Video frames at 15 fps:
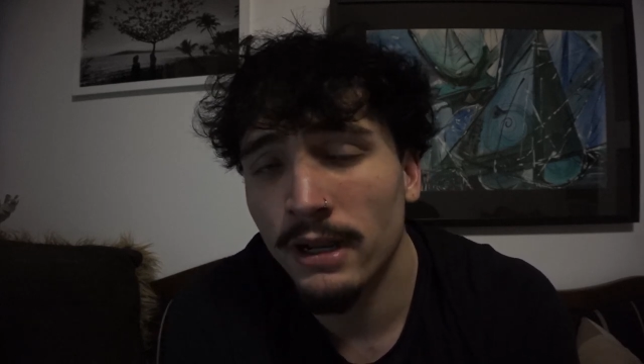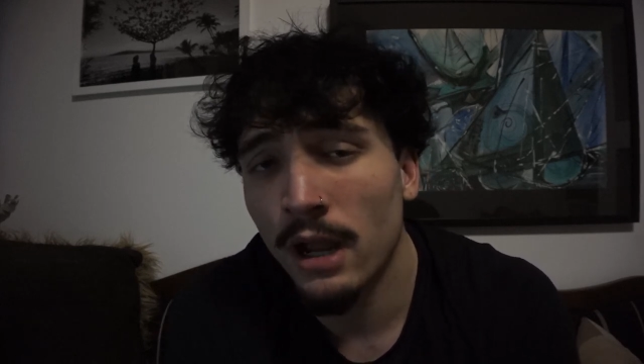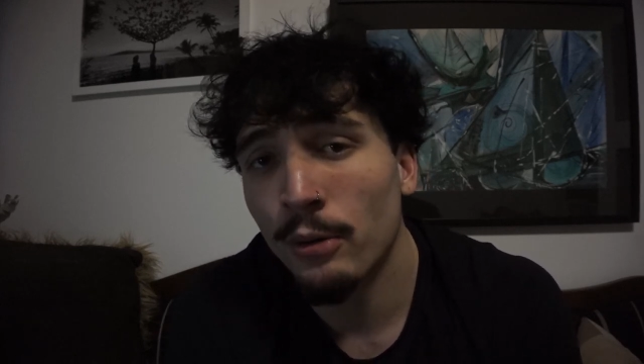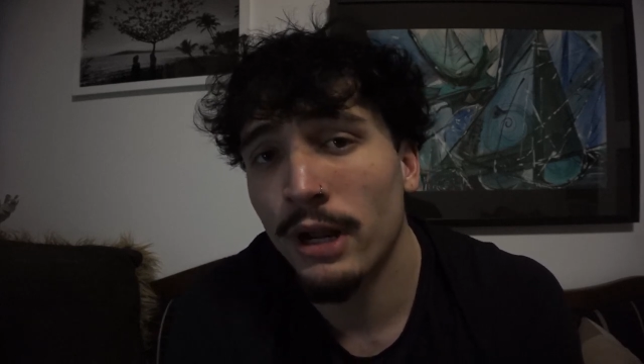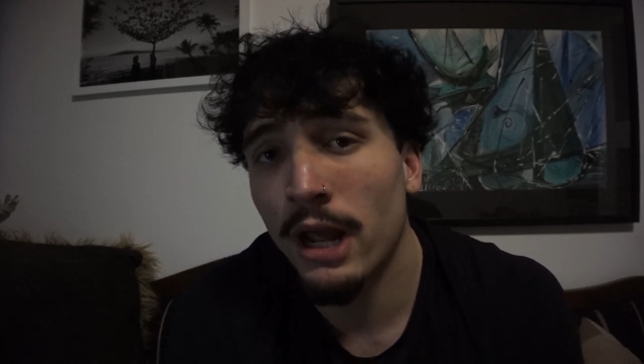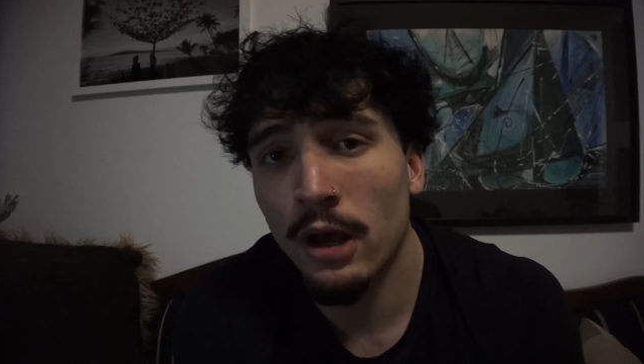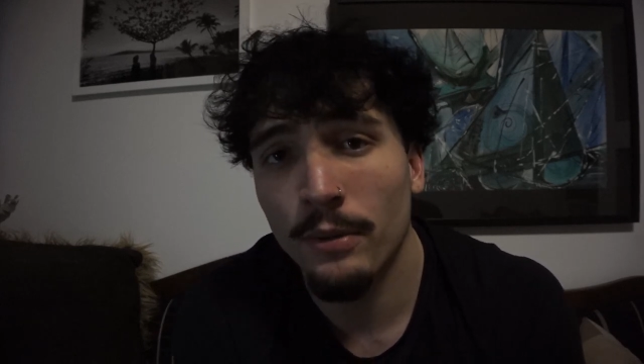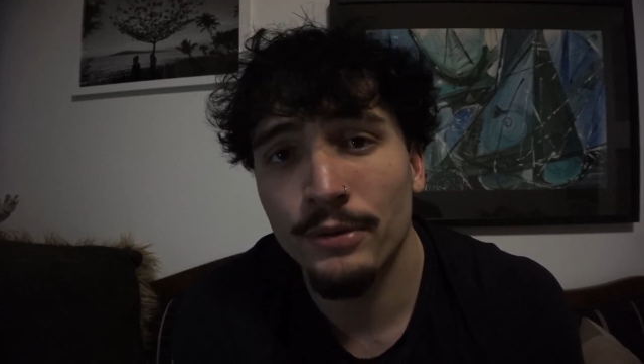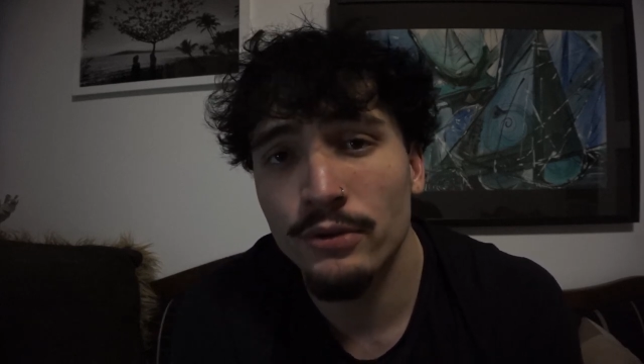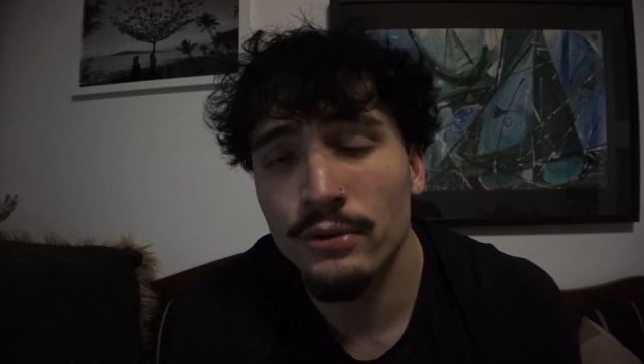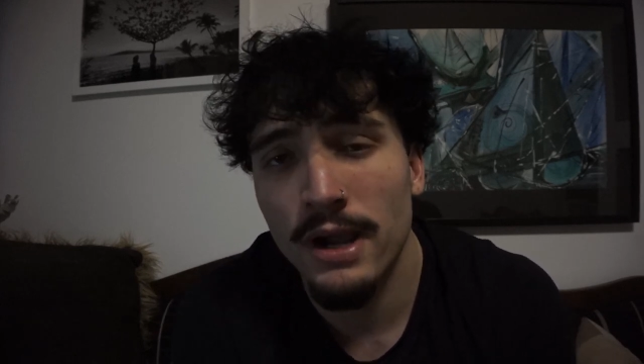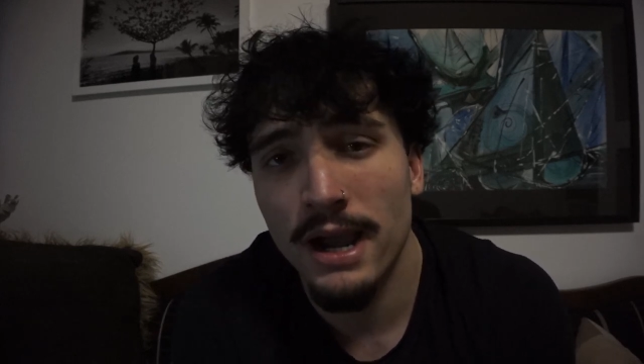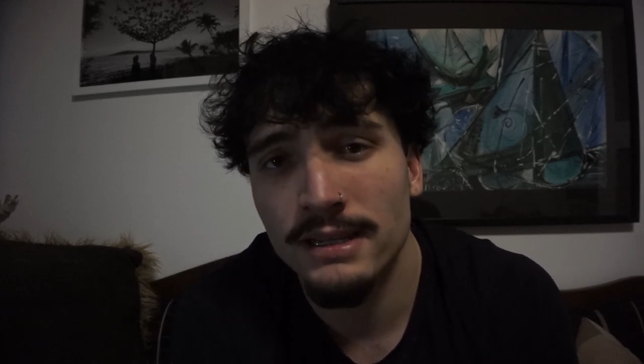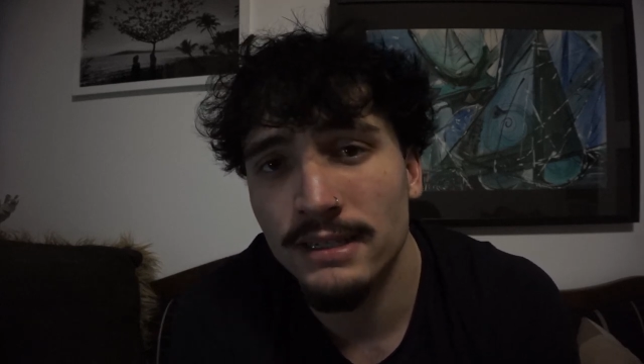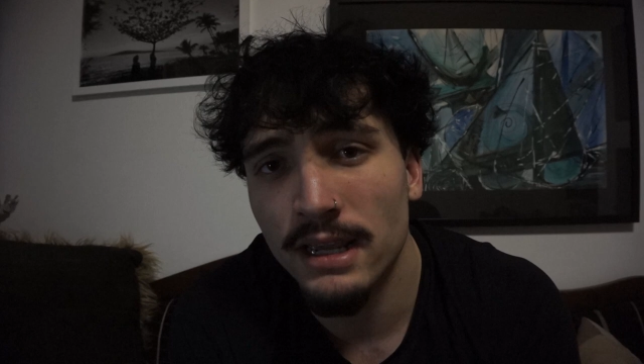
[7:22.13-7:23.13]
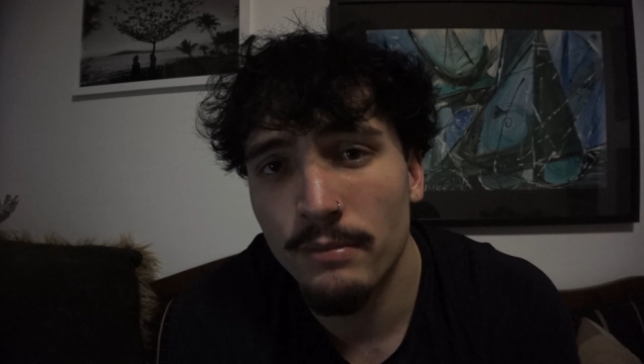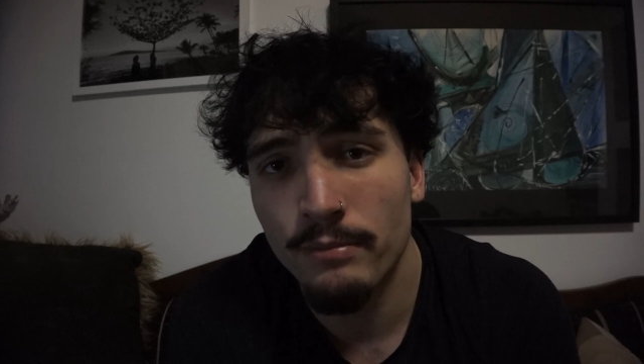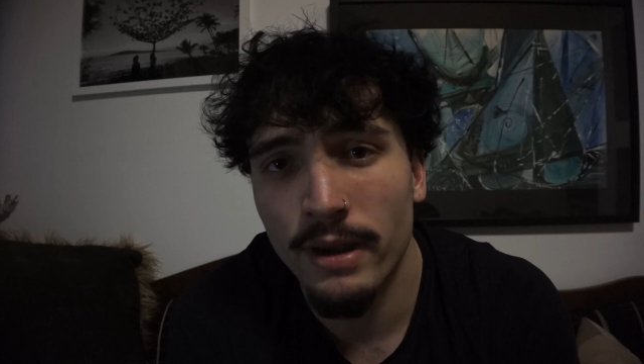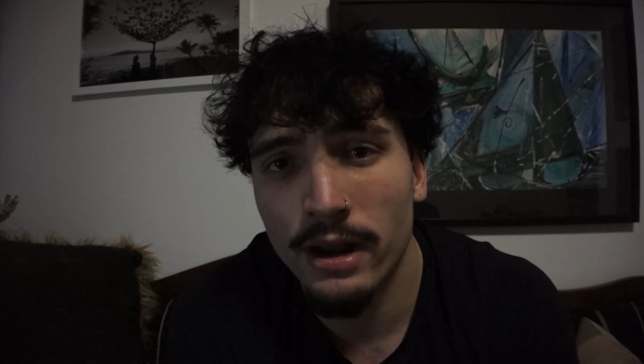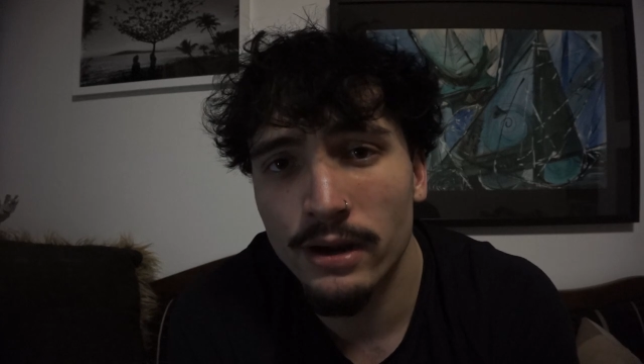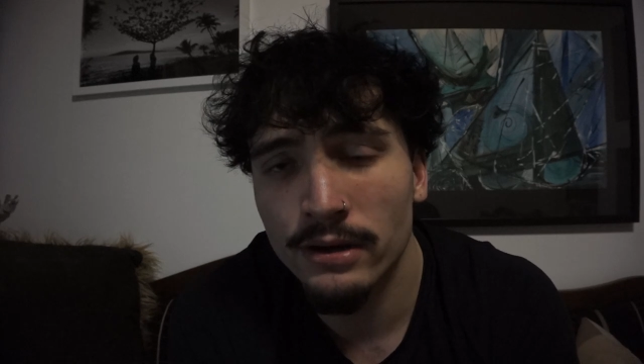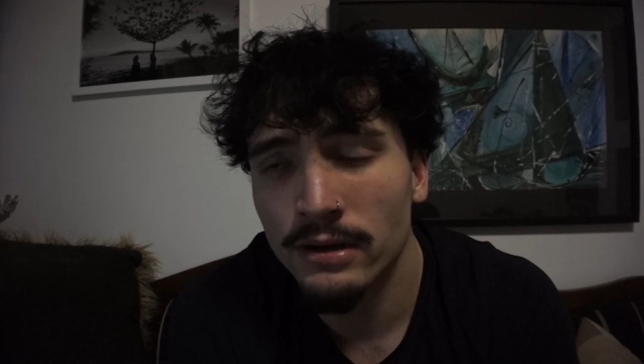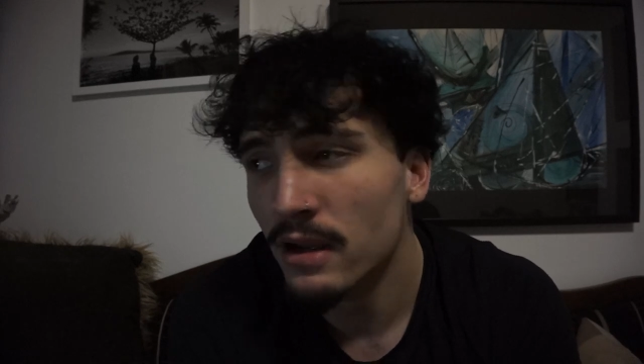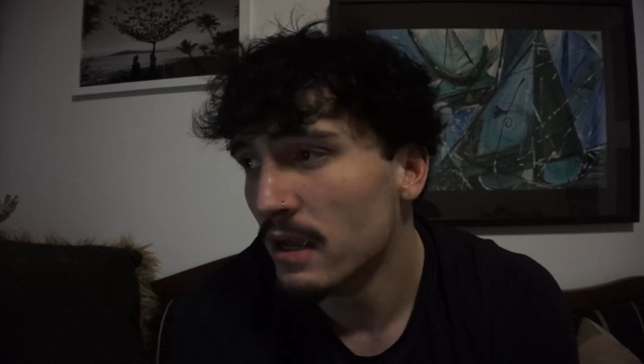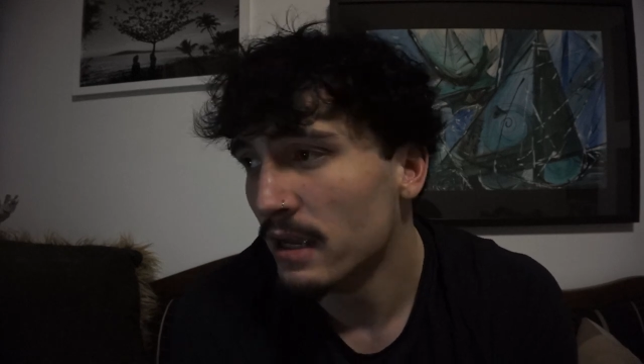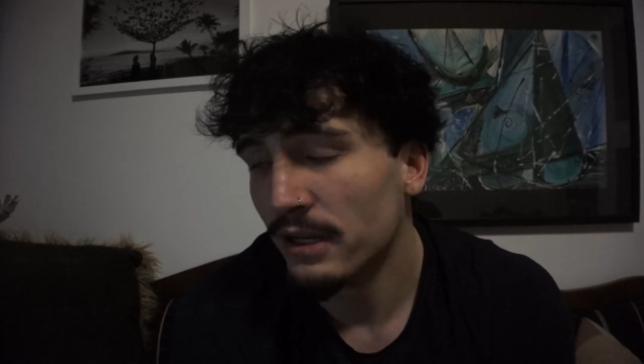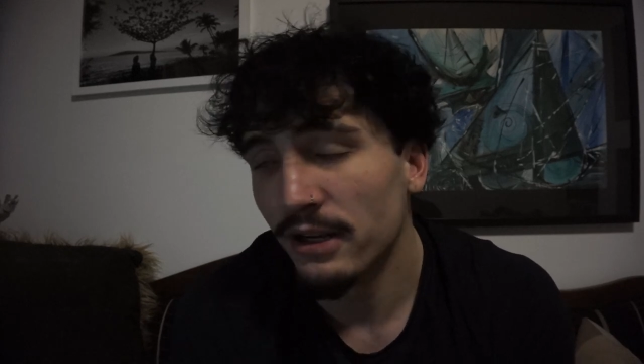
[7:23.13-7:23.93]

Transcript: and I want to help you guys get better,